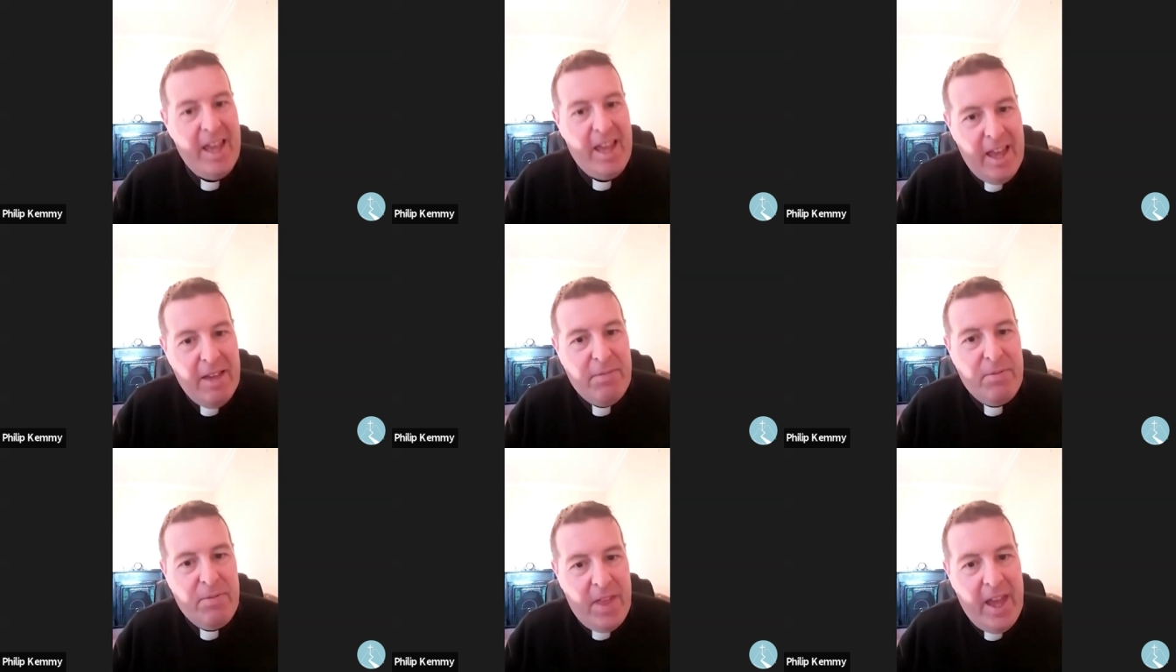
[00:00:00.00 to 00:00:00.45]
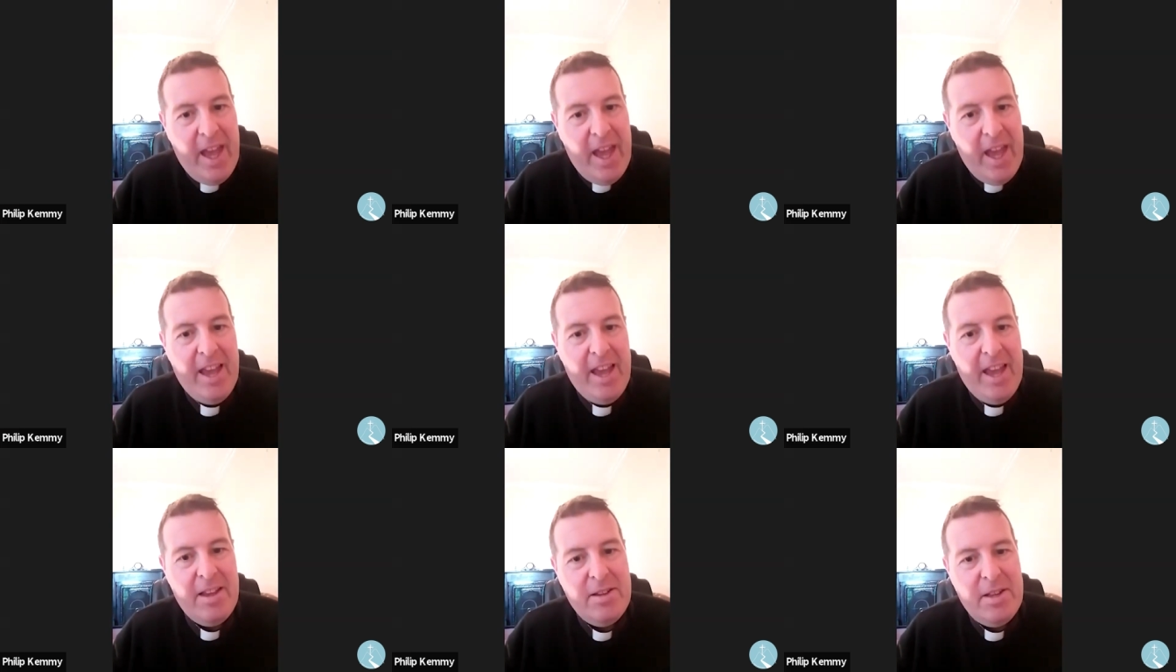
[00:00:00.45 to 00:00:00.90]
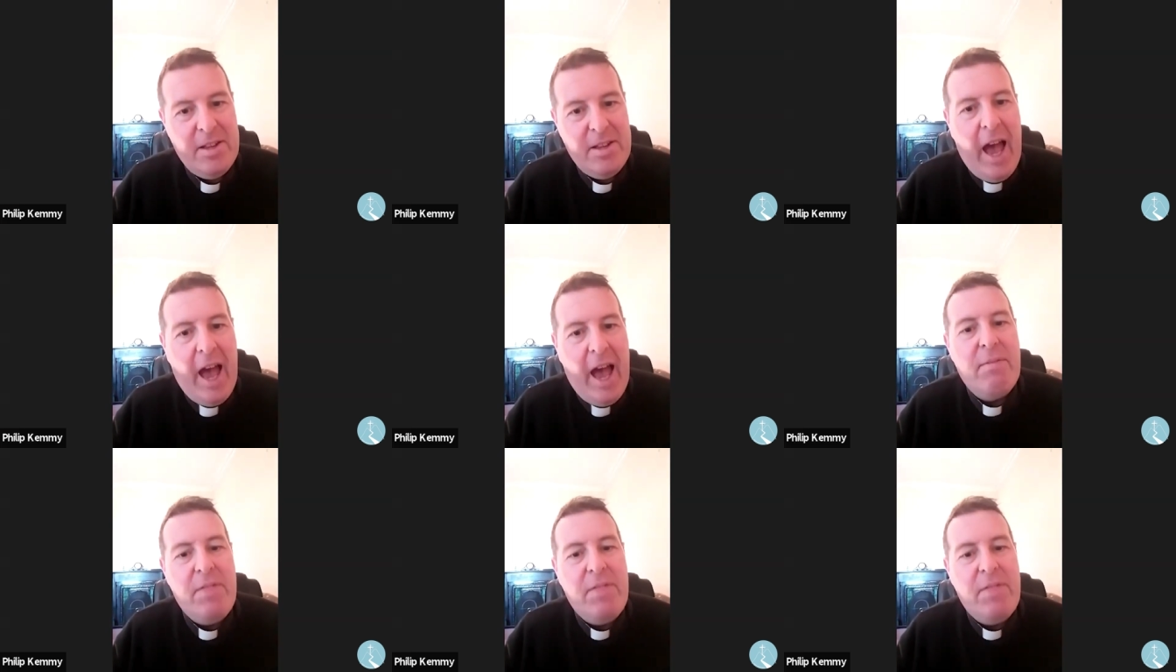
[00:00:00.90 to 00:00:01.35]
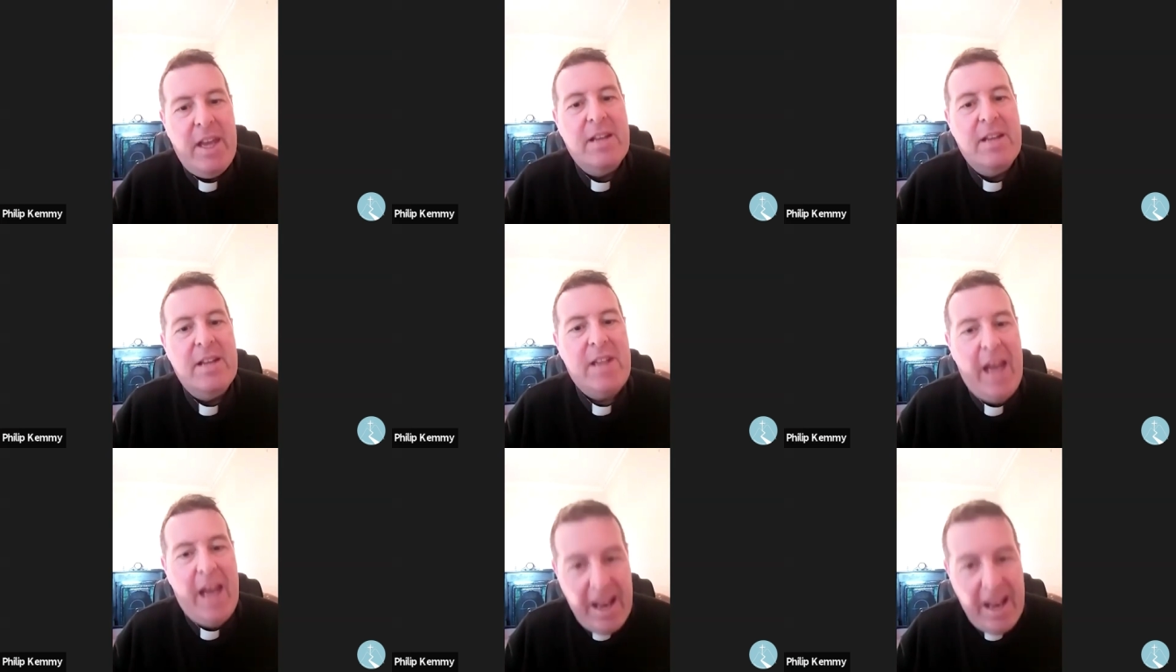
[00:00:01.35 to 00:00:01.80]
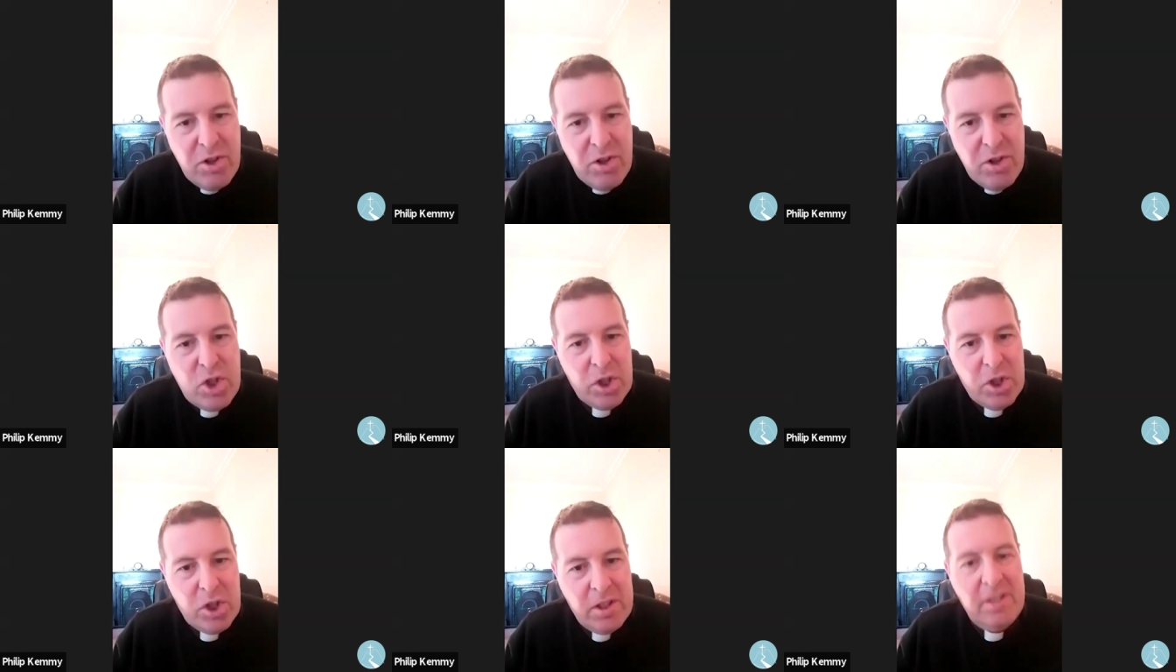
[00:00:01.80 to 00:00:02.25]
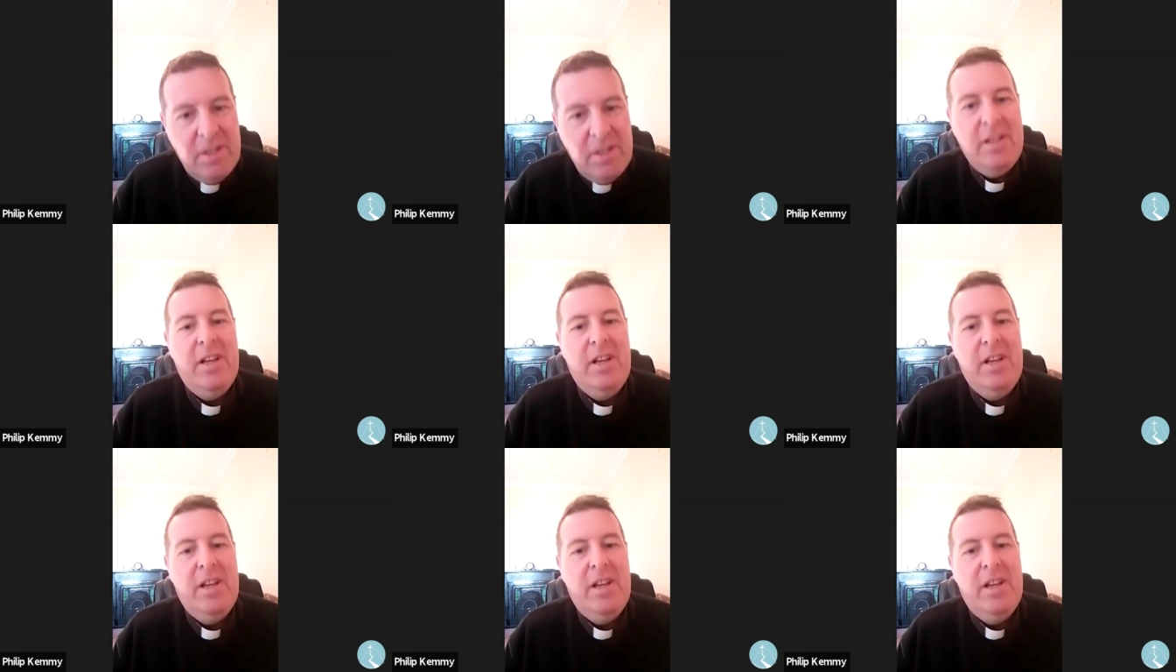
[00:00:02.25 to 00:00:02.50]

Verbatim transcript: if they have the intention